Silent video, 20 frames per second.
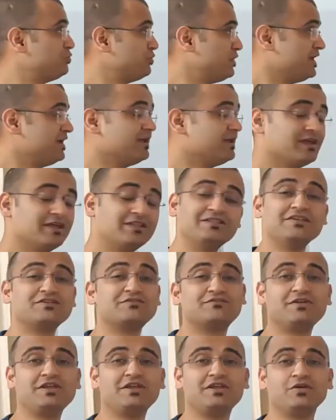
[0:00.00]
Today in
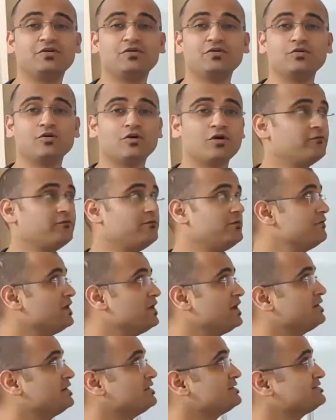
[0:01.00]
this video we
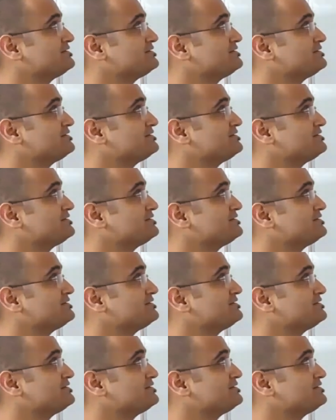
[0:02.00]
will